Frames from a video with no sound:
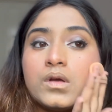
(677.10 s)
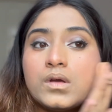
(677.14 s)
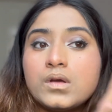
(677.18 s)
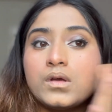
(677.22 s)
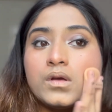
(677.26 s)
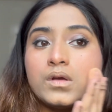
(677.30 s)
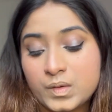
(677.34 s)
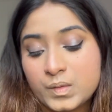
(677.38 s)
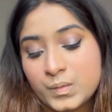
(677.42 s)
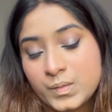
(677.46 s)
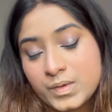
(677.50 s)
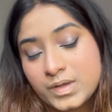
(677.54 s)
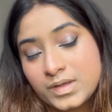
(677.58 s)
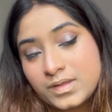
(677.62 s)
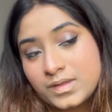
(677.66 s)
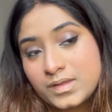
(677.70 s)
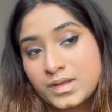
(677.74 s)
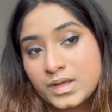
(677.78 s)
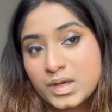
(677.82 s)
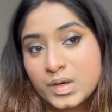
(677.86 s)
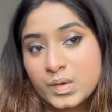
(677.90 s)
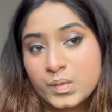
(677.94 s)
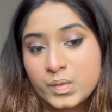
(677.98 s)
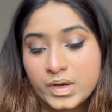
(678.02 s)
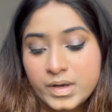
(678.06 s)
With the
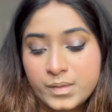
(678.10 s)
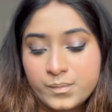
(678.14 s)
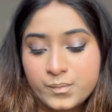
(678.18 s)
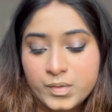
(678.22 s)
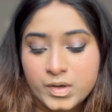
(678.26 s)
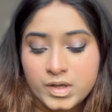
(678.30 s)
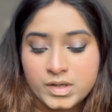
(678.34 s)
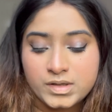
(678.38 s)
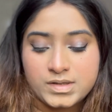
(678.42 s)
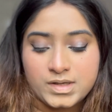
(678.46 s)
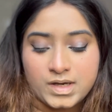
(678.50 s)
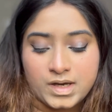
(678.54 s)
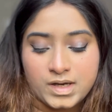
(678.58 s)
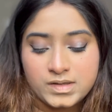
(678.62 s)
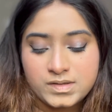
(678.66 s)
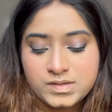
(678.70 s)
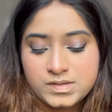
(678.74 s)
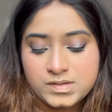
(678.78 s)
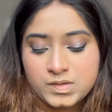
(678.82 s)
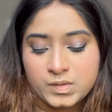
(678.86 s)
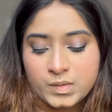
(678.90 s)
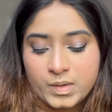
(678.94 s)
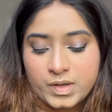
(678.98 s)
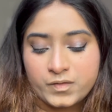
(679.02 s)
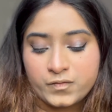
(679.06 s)
cream products,
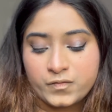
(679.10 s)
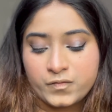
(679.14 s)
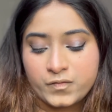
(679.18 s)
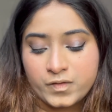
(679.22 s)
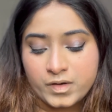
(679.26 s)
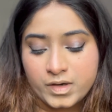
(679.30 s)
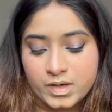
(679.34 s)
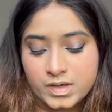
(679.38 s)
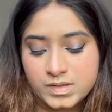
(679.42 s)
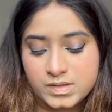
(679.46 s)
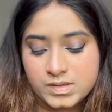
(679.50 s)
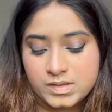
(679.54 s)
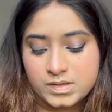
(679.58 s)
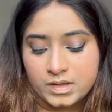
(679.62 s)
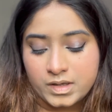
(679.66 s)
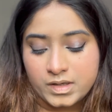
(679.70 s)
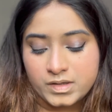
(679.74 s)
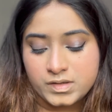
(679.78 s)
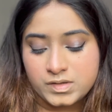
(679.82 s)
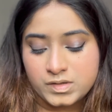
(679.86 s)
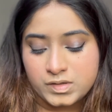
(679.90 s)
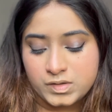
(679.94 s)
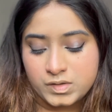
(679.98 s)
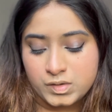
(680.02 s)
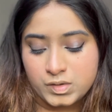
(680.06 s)
so at first
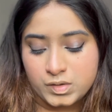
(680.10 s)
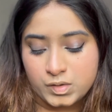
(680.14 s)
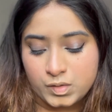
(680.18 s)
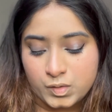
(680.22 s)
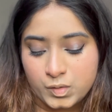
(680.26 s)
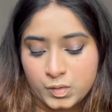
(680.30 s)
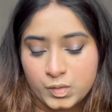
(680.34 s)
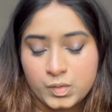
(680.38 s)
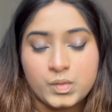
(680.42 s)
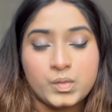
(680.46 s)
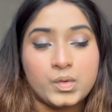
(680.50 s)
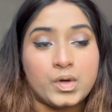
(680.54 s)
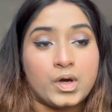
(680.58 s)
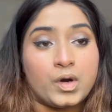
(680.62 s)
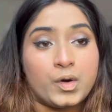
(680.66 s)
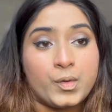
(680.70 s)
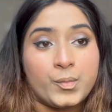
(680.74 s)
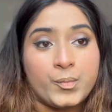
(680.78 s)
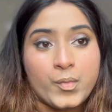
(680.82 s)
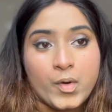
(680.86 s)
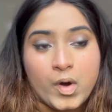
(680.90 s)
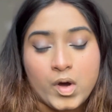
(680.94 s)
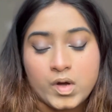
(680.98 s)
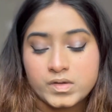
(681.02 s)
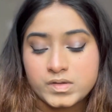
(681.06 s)
let's do our
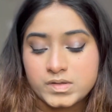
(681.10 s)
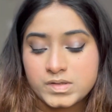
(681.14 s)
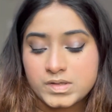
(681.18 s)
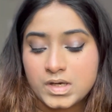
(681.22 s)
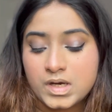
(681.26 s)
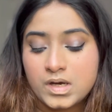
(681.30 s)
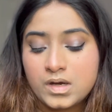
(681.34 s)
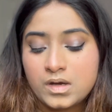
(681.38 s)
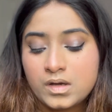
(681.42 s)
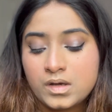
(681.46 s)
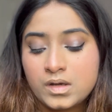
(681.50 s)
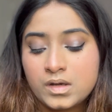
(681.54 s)
bronzer.